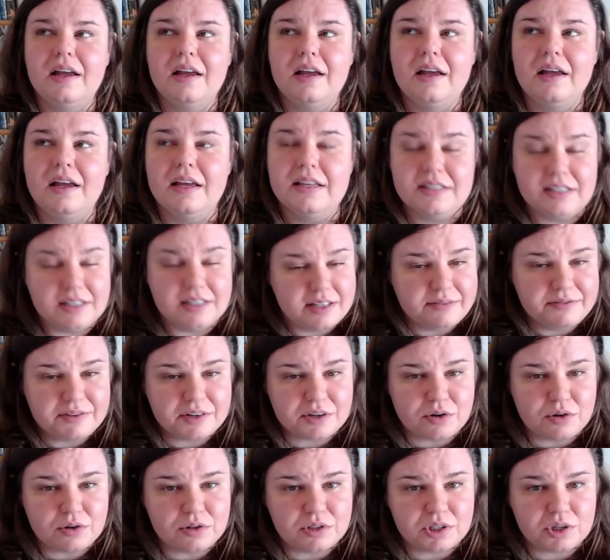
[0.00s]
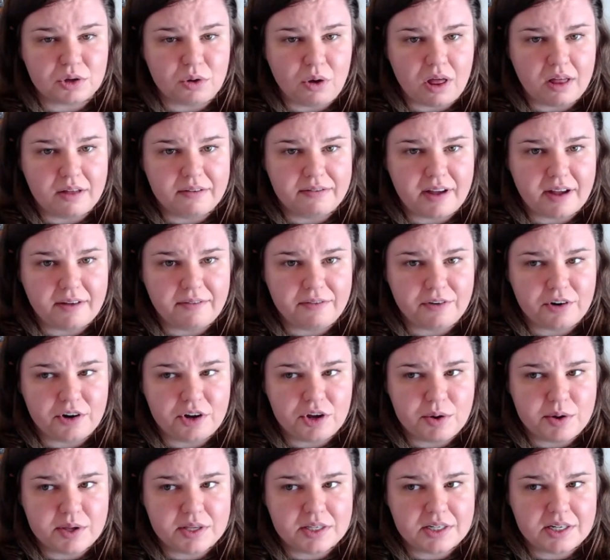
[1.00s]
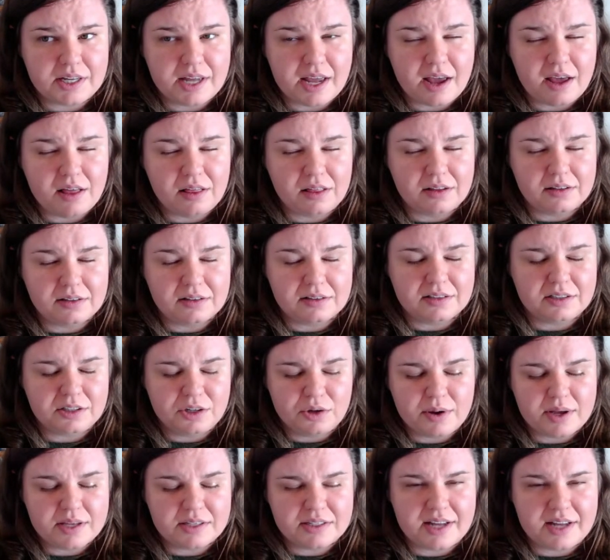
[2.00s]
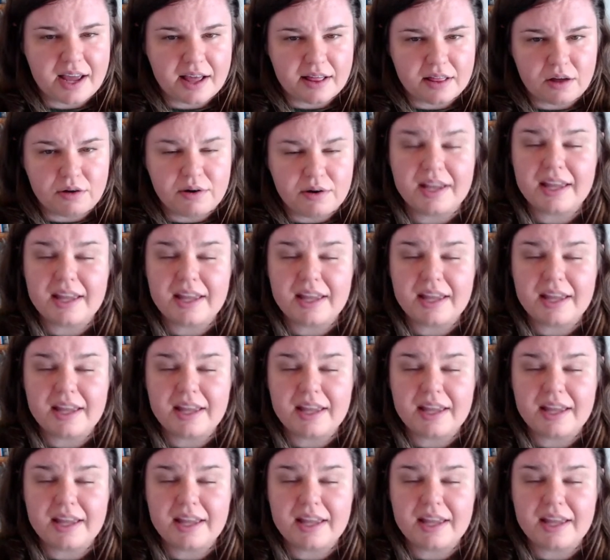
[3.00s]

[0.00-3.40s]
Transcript: Is it difficult to qualify for a USDA loan?